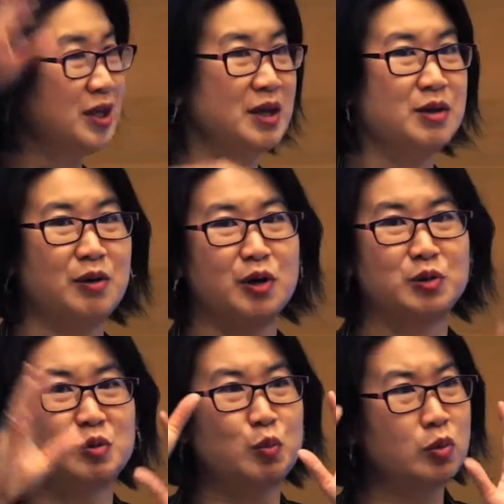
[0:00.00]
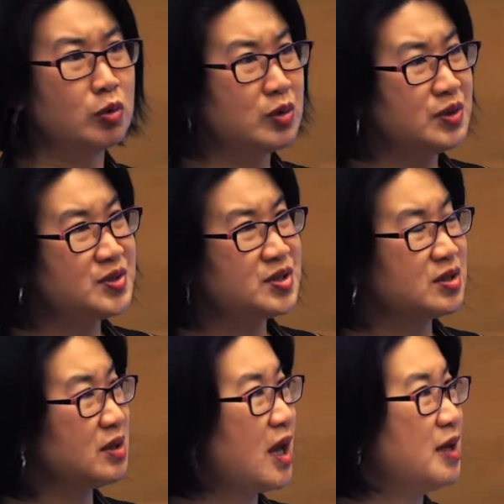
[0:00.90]
There are rules,
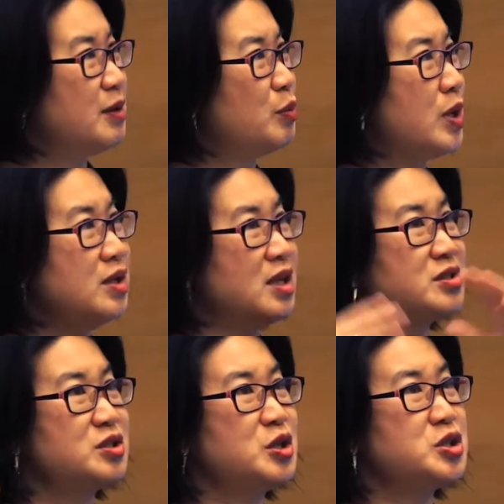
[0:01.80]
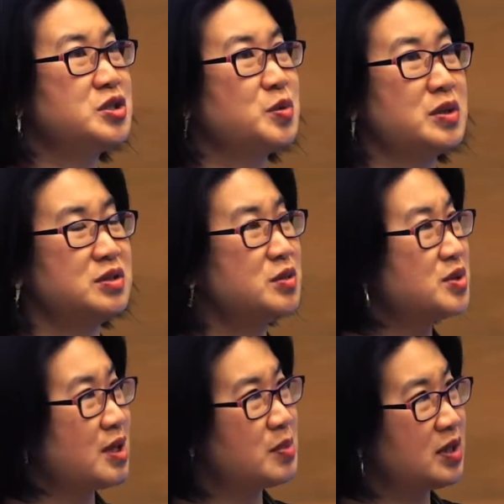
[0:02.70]
and when the institution is going to do
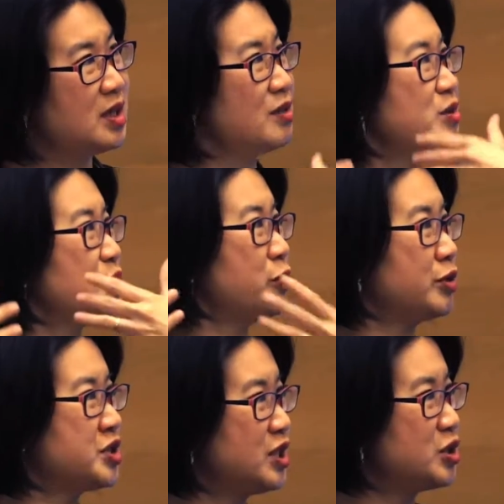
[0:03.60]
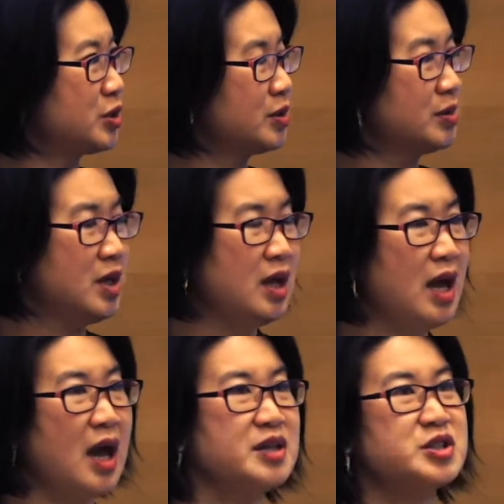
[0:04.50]
something, there's a procedure.
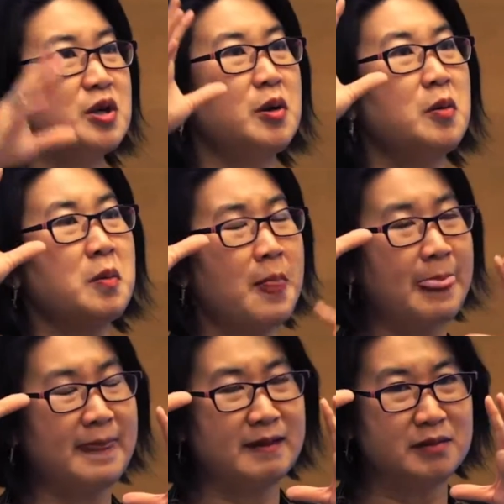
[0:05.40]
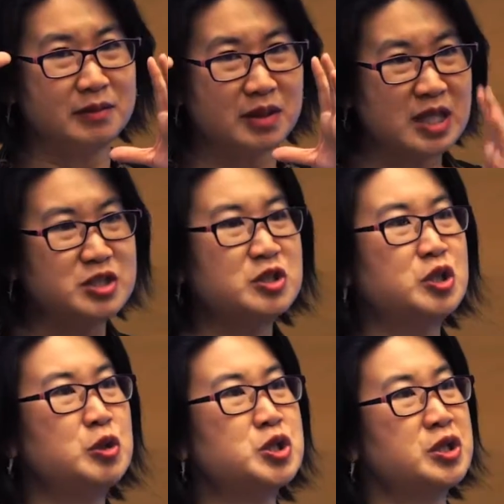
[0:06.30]
And so
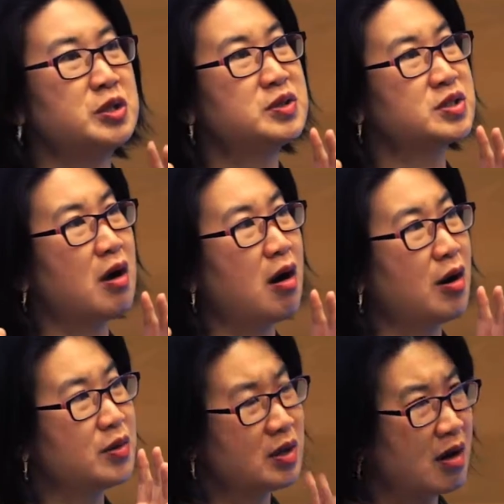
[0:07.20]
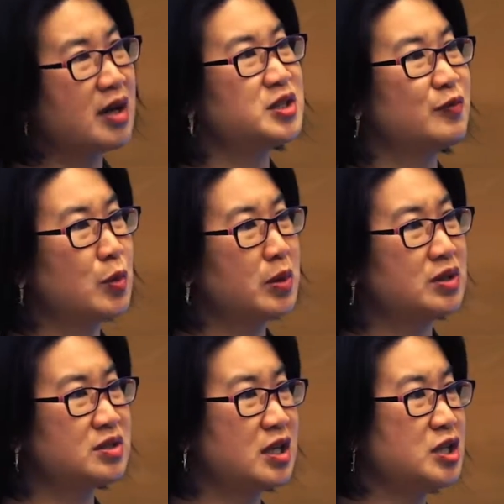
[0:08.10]
institutions are the kinds of
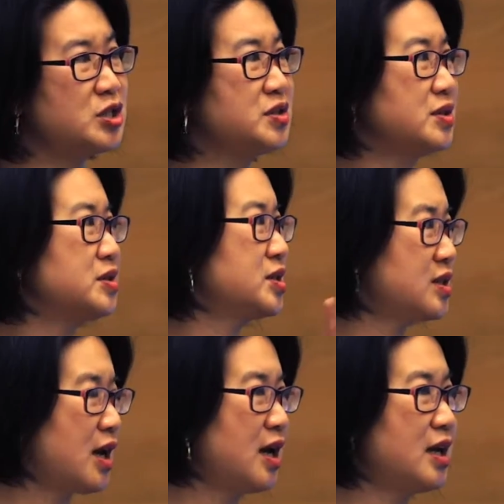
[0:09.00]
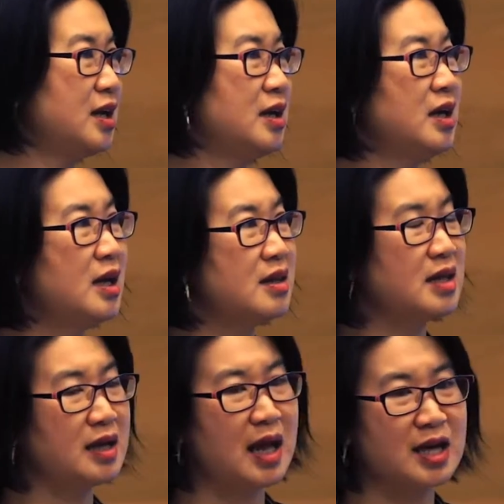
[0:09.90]
organizations in society
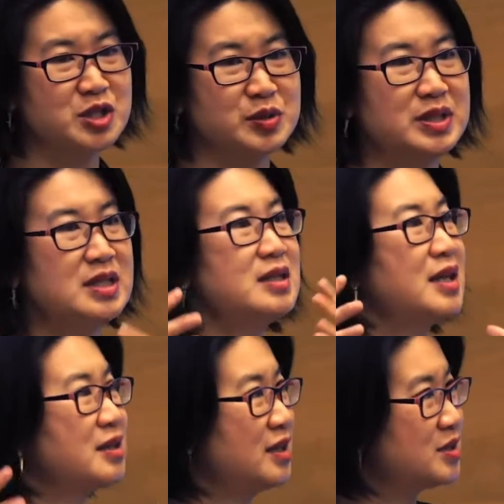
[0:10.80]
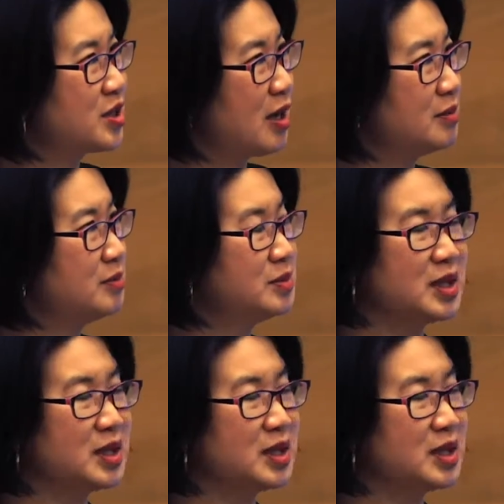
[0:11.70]
that actually get things done.